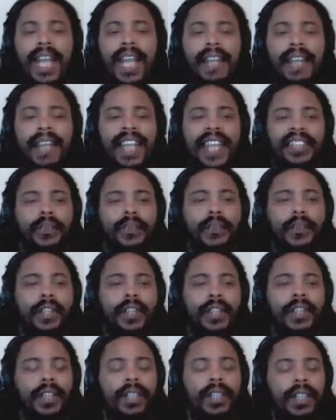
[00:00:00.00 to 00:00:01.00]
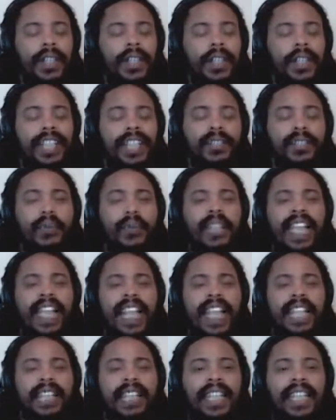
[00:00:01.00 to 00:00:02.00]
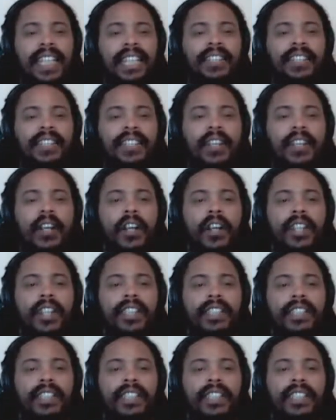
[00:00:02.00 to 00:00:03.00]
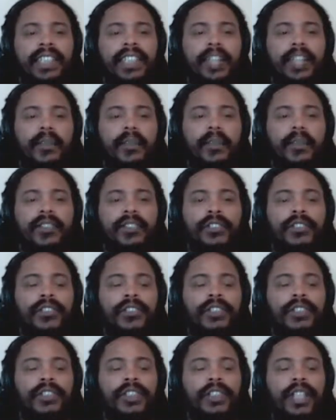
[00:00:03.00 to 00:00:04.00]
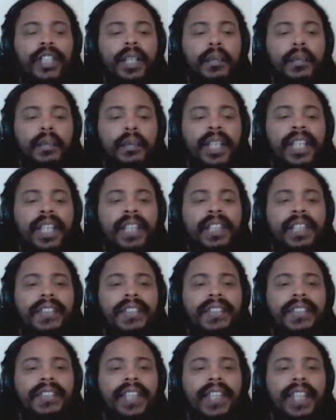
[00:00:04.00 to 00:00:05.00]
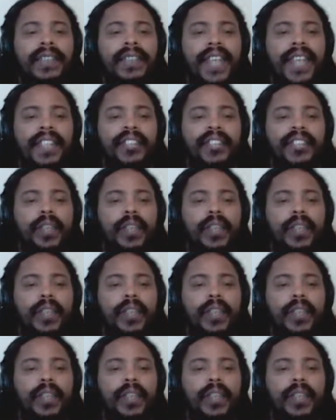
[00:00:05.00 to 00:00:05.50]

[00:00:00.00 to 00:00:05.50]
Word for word: And that's where that's where they hit the kids the hardest is in the commercials because that's